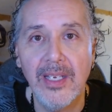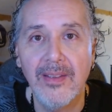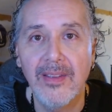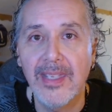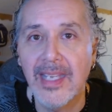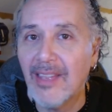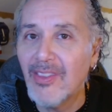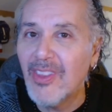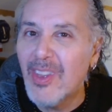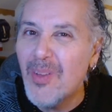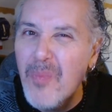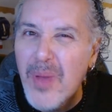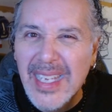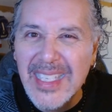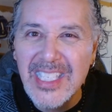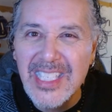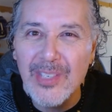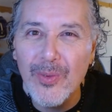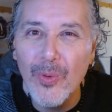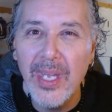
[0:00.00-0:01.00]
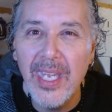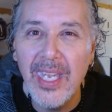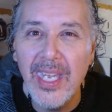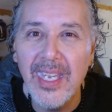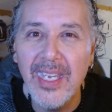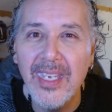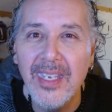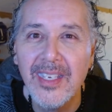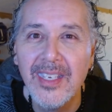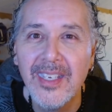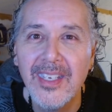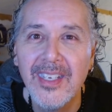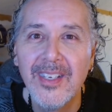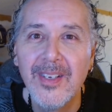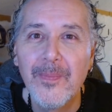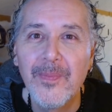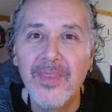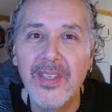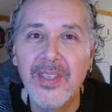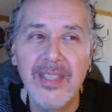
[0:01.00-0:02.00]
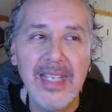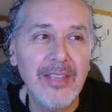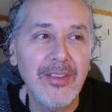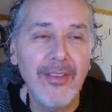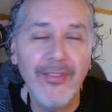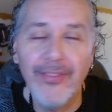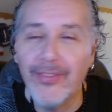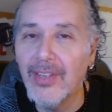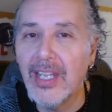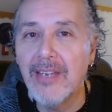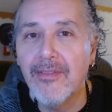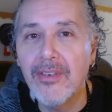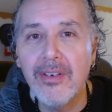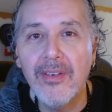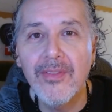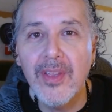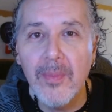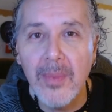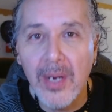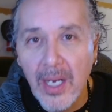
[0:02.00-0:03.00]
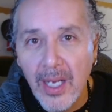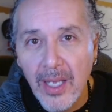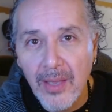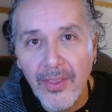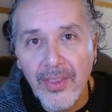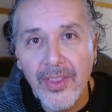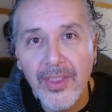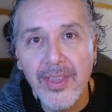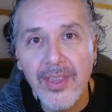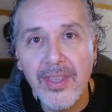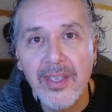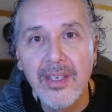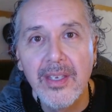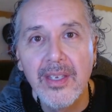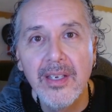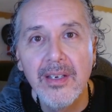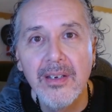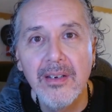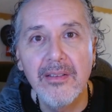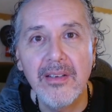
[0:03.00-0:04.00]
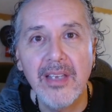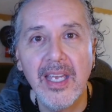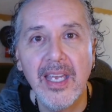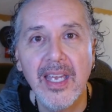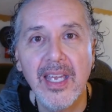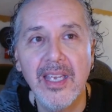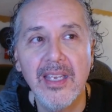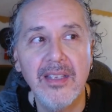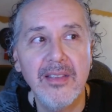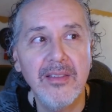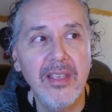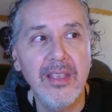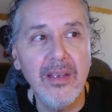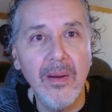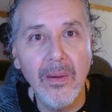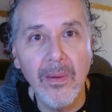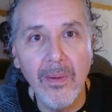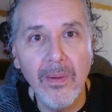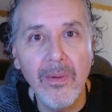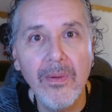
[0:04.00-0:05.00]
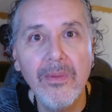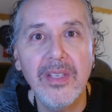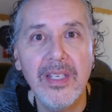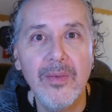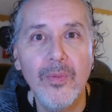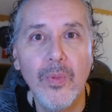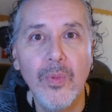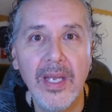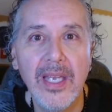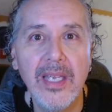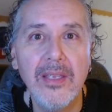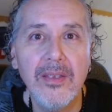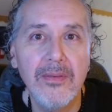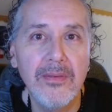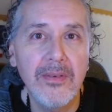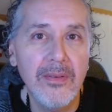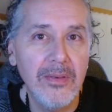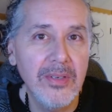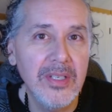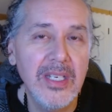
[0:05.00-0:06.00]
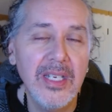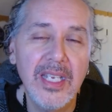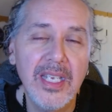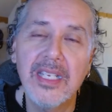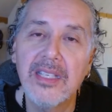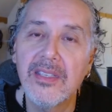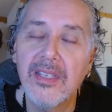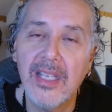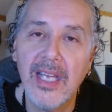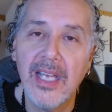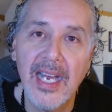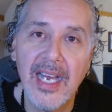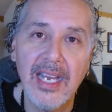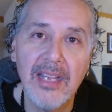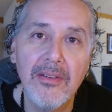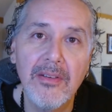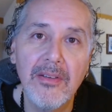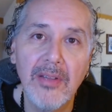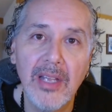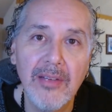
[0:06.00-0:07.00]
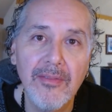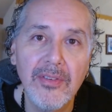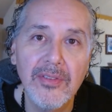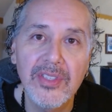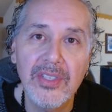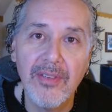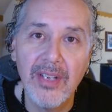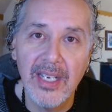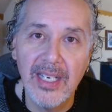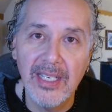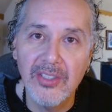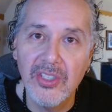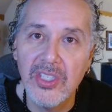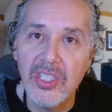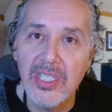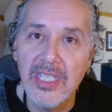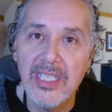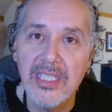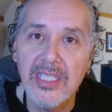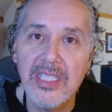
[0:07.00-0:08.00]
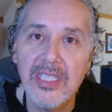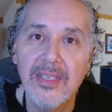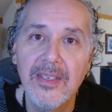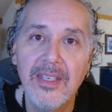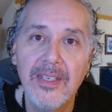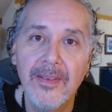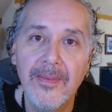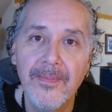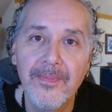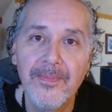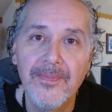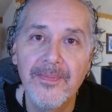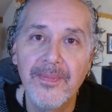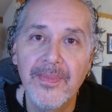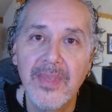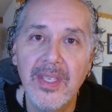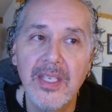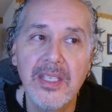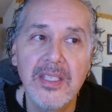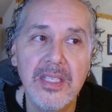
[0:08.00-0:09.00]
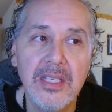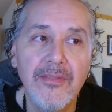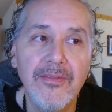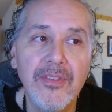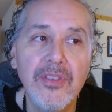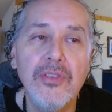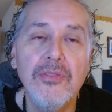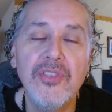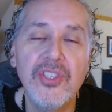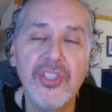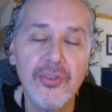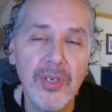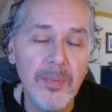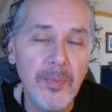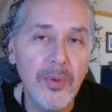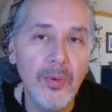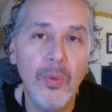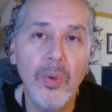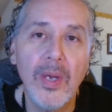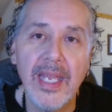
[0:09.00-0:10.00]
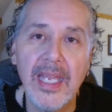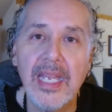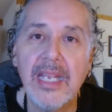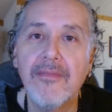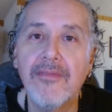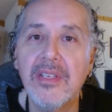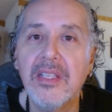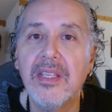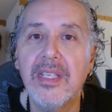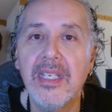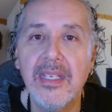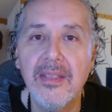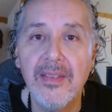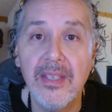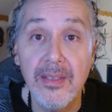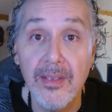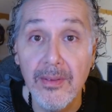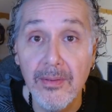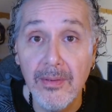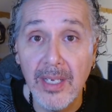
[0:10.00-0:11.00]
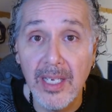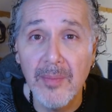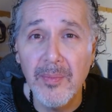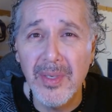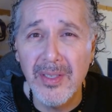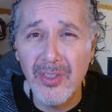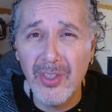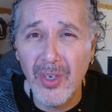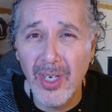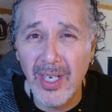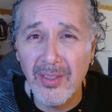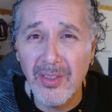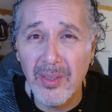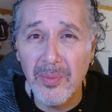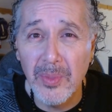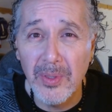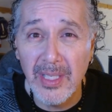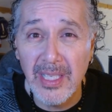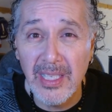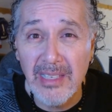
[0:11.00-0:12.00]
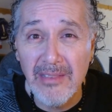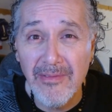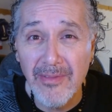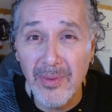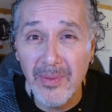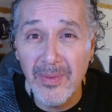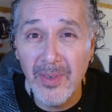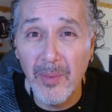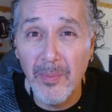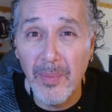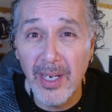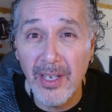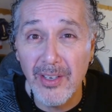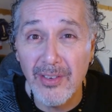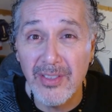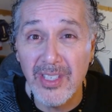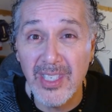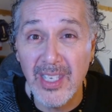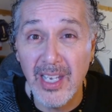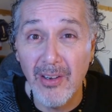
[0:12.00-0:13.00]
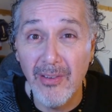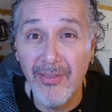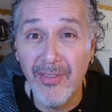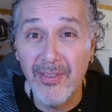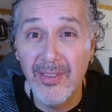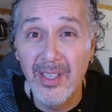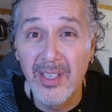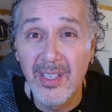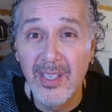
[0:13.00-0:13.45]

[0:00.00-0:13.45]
not the best way, not the flavor of the month, okay, the only way you're going to get into the higher levels of consciousness is if you strip away everything that you have been taught to believe about yourself,